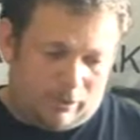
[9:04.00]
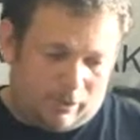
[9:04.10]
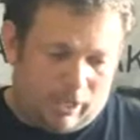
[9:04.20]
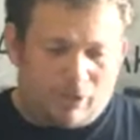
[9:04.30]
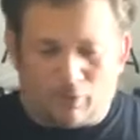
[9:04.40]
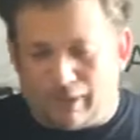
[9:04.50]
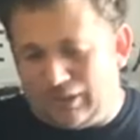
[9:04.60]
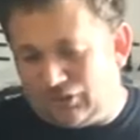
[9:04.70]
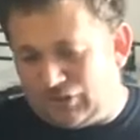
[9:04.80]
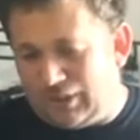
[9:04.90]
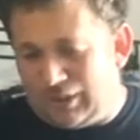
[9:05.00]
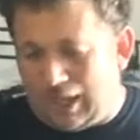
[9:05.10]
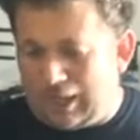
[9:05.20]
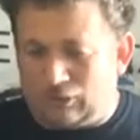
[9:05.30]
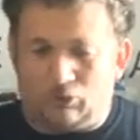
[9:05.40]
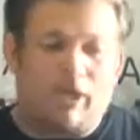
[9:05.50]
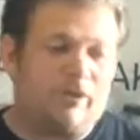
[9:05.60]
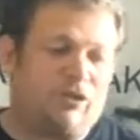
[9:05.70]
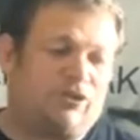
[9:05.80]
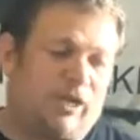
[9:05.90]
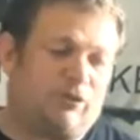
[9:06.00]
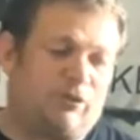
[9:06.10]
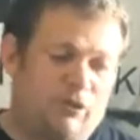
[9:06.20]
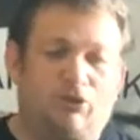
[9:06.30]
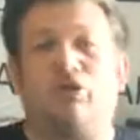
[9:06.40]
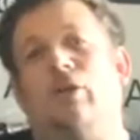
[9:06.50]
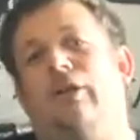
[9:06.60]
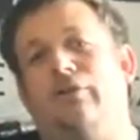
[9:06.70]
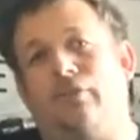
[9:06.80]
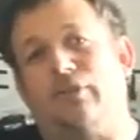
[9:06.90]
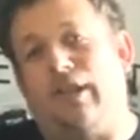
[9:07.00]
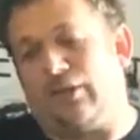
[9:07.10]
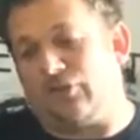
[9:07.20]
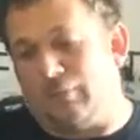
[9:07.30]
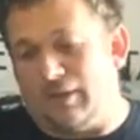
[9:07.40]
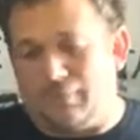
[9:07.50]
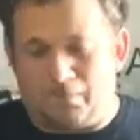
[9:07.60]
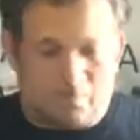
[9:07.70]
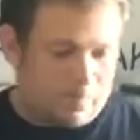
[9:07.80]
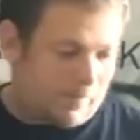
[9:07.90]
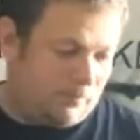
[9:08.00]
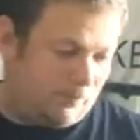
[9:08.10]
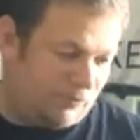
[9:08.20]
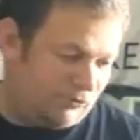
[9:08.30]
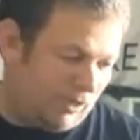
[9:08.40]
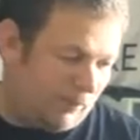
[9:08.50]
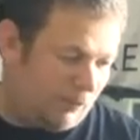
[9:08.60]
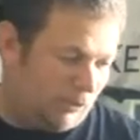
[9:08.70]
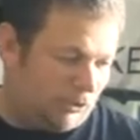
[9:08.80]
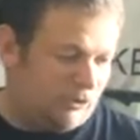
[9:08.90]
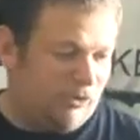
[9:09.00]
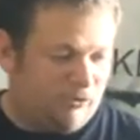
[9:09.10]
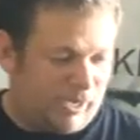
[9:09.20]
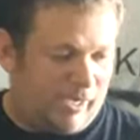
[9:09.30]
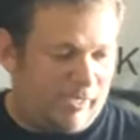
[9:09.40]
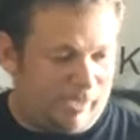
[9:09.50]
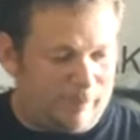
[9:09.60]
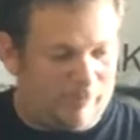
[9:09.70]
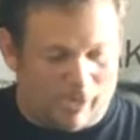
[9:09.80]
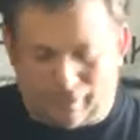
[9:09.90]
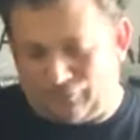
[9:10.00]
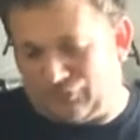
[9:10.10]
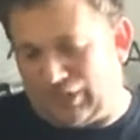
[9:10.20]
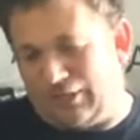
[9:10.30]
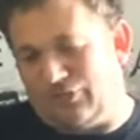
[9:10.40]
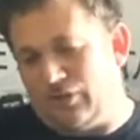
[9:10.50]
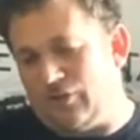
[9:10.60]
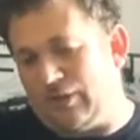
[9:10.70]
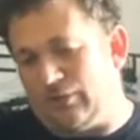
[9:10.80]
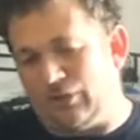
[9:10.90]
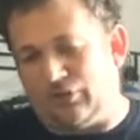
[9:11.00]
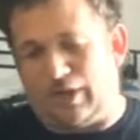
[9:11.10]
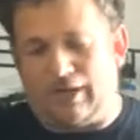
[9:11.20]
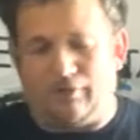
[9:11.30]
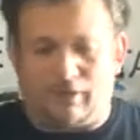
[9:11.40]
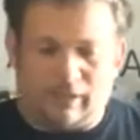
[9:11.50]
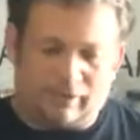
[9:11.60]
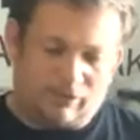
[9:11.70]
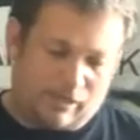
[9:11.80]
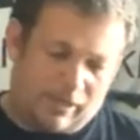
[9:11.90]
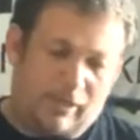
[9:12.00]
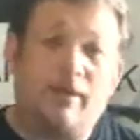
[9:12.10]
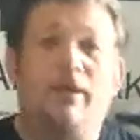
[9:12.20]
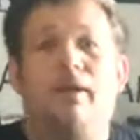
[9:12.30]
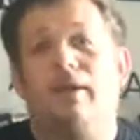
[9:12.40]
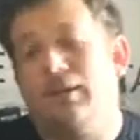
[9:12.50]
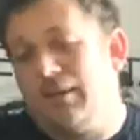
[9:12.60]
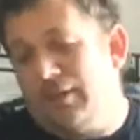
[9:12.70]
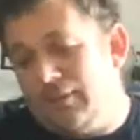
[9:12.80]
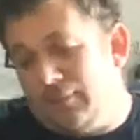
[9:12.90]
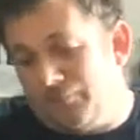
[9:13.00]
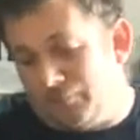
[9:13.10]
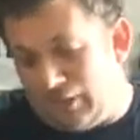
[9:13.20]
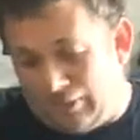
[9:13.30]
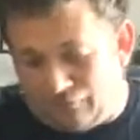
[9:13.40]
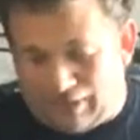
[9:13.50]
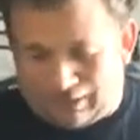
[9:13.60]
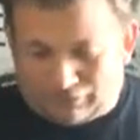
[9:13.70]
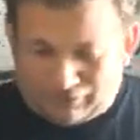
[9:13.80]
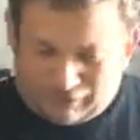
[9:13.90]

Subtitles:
Otherwise, a lot of these sights were used for a lot of different things. I mean, some were designed, I have sights here that were designed like in fact,